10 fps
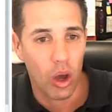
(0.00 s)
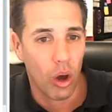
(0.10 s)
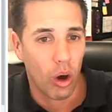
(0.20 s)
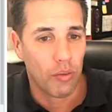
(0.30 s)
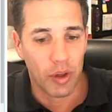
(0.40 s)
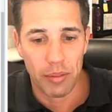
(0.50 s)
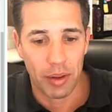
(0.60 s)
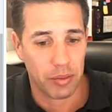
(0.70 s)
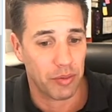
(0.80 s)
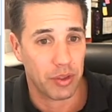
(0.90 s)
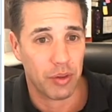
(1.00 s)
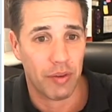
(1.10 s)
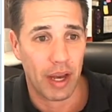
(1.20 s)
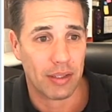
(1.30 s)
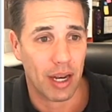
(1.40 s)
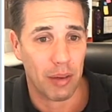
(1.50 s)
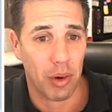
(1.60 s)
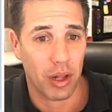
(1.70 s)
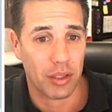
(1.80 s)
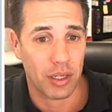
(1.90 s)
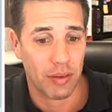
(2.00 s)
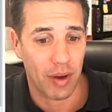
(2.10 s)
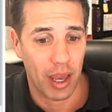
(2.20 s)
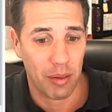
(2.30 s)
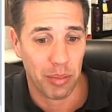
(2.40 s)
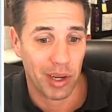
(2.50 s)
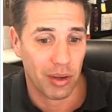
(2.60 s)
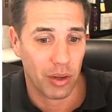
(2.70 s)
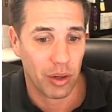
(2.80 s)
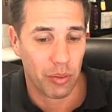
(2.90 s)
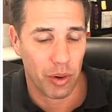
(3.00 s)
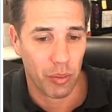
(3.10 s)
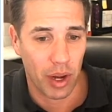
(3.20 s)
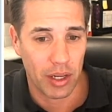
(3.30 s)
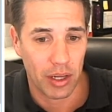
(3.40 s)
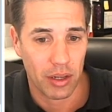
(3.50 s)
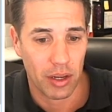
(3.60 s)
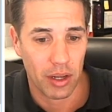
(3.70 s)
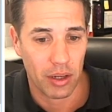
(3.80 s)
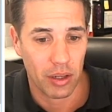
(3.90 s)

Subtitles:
Hopefully I'm not moving too fast, and I apologize if I am, but you can rewind and